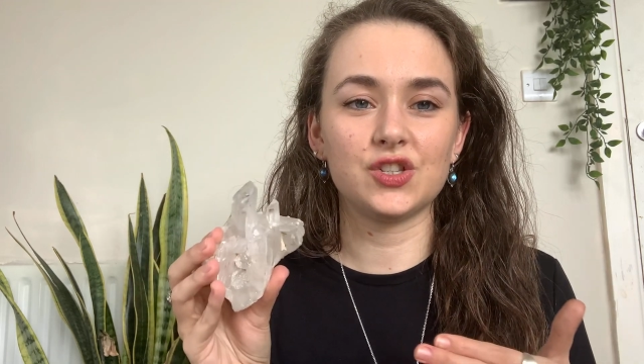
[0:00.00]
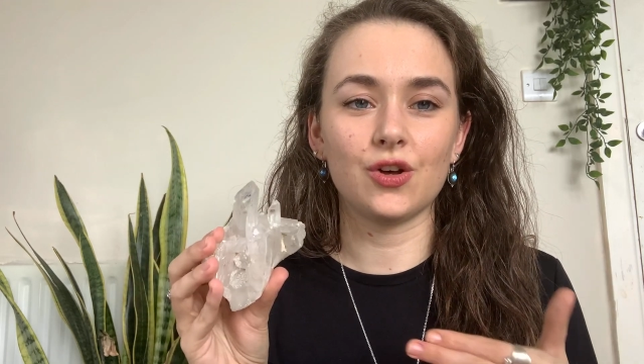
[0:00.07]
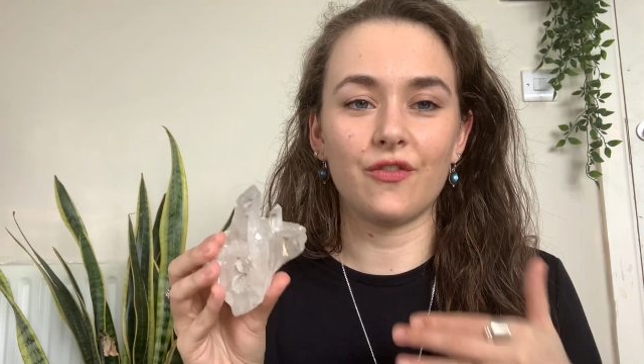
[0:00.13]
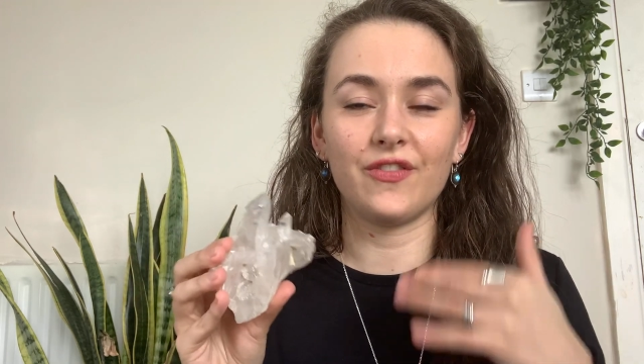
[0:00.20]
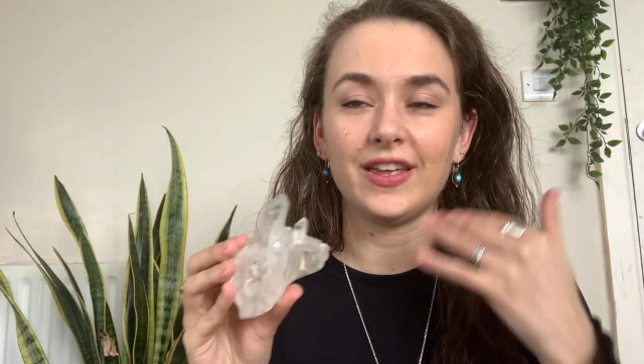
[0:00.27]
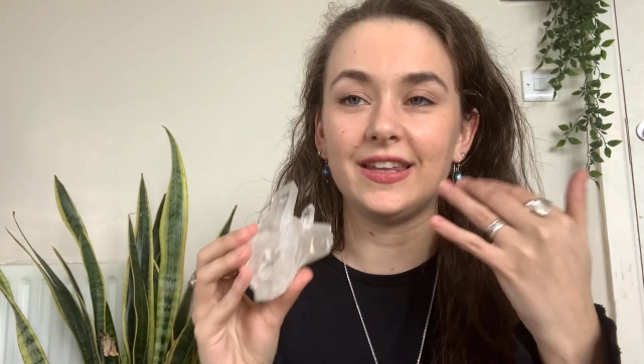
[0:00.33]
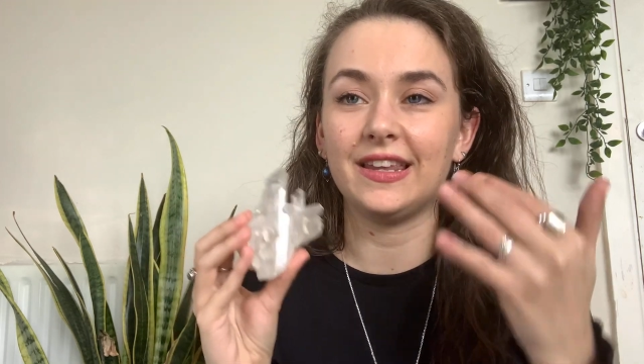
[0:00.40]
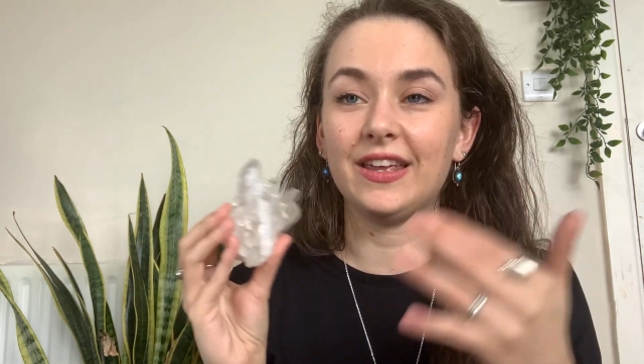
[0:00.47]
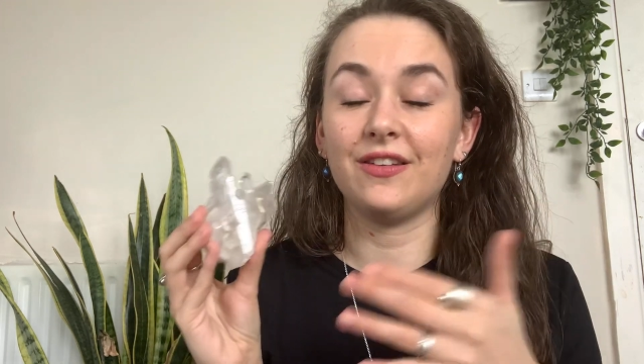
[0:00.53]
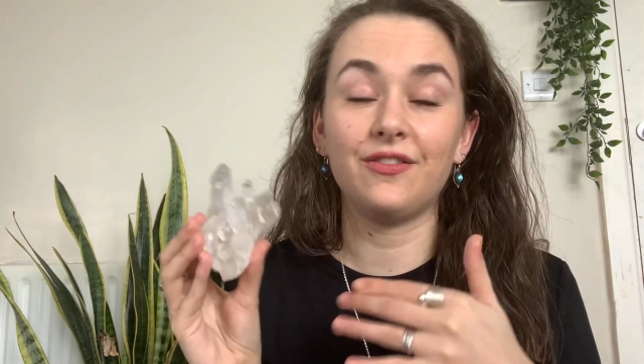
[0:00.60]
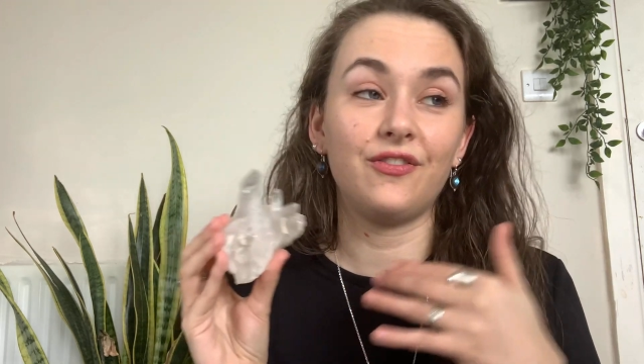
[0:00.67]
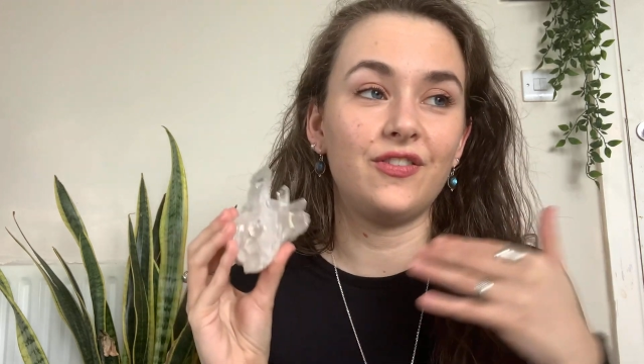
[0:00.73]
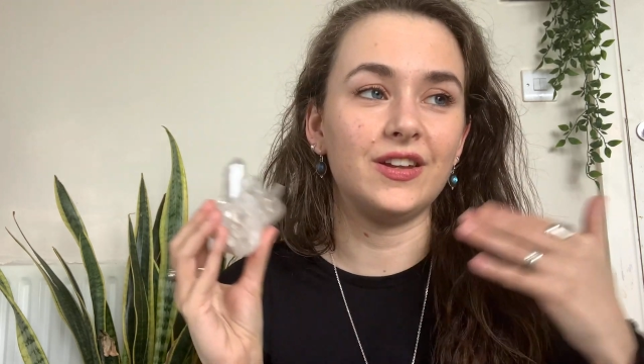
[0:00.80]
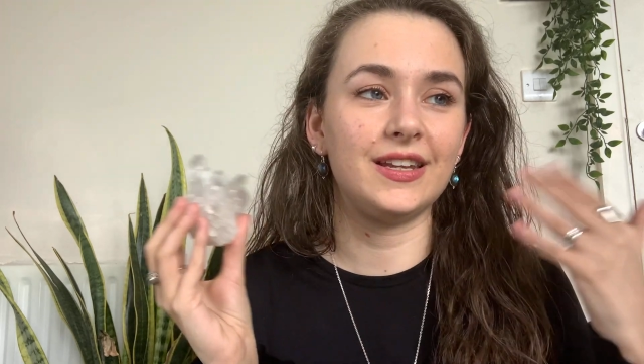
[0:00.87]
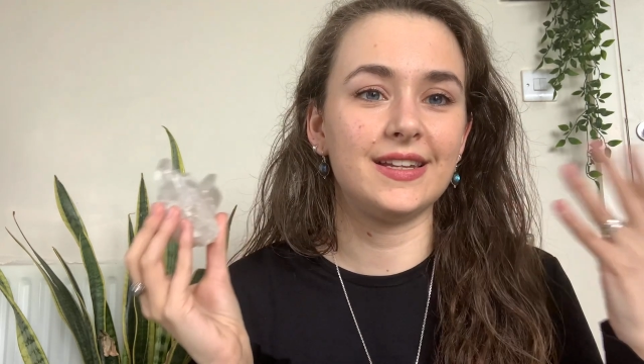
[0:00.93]
of
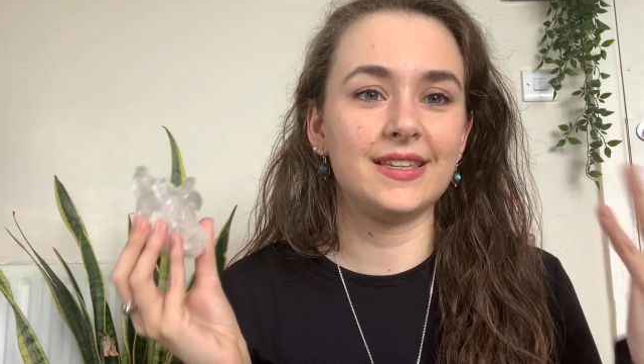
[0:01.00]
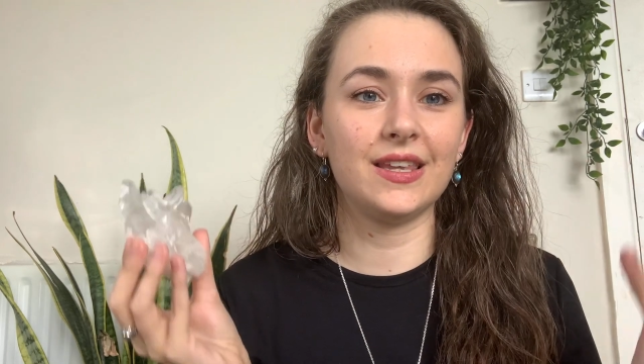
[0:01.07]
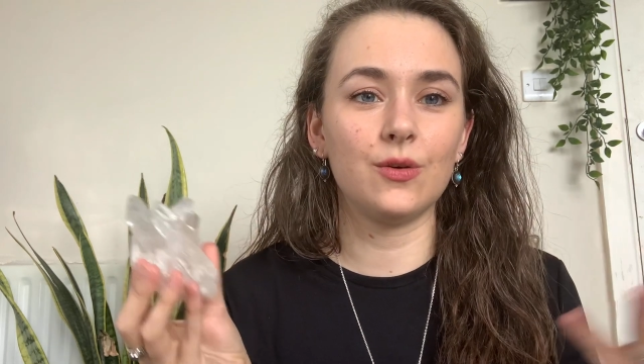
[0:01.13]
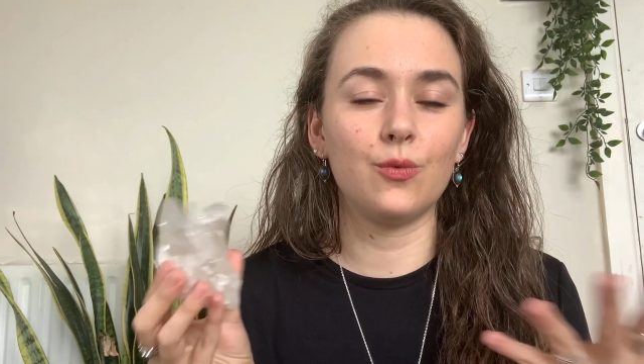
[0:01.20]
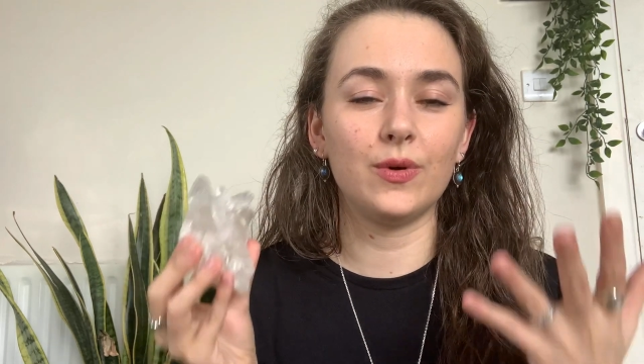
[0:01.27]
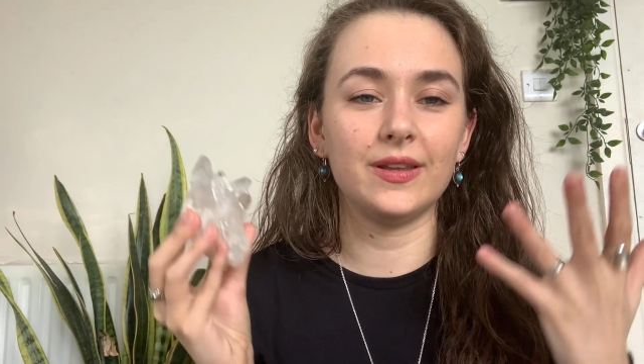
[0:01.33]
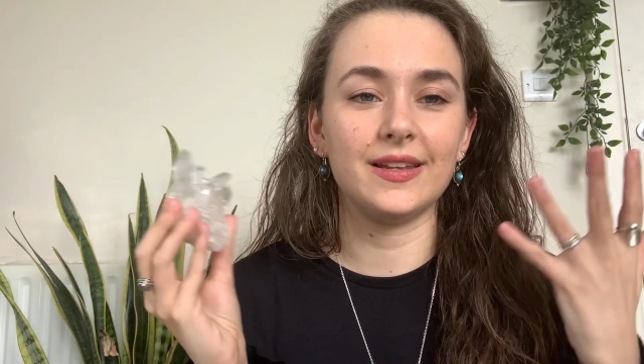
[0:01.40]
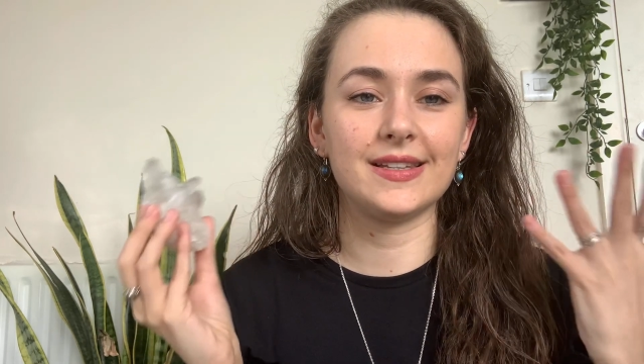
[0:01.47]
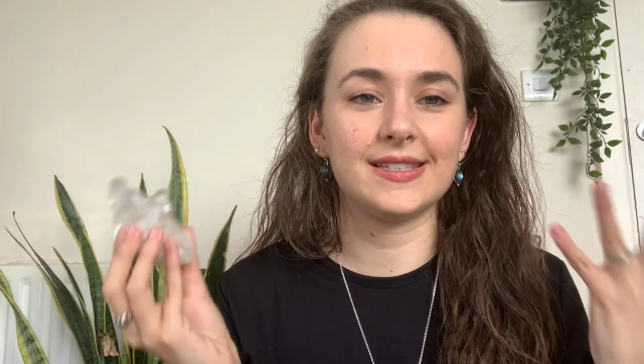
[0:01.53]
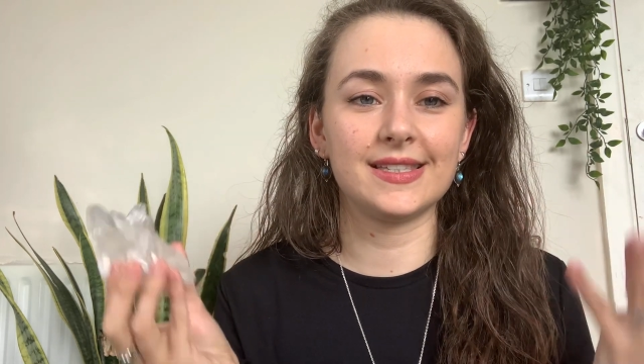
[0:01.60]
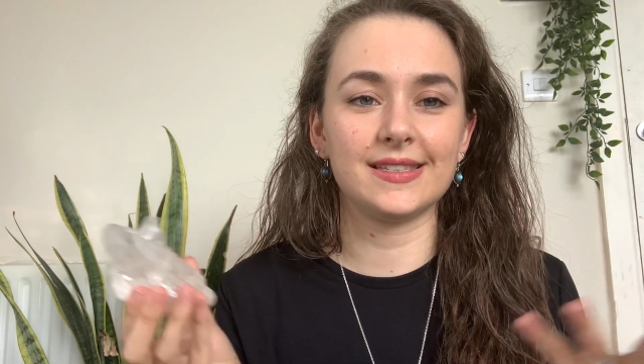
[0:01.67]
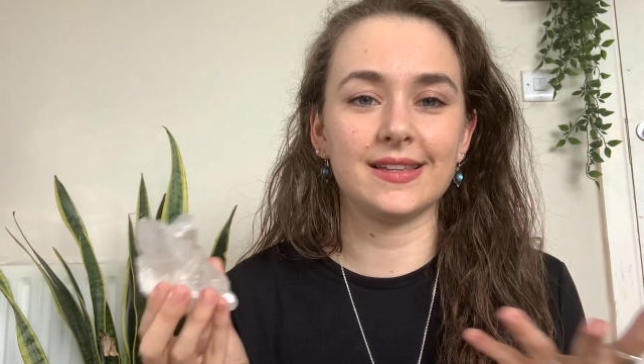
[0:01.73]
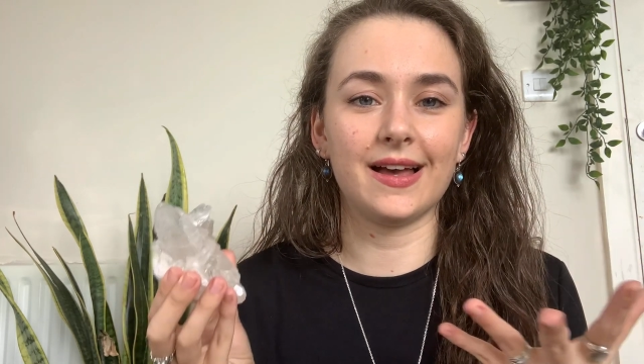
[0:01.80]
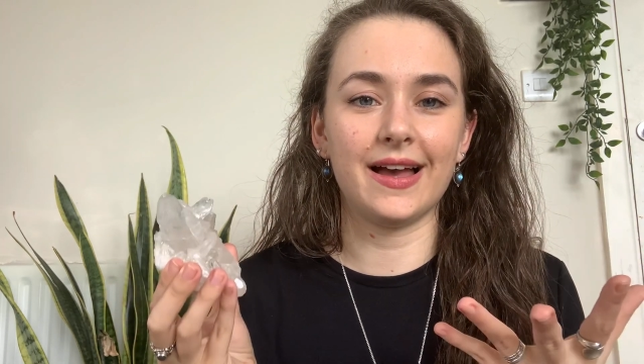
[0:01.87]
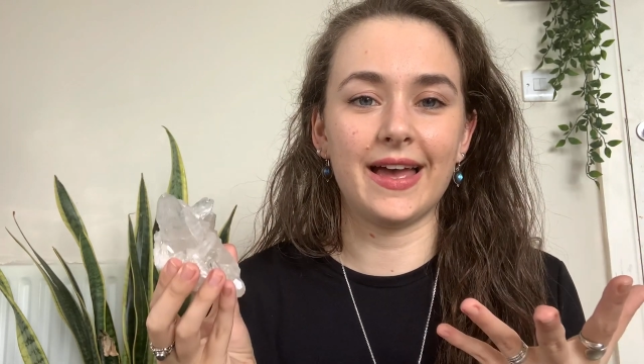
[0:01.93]
infinity with its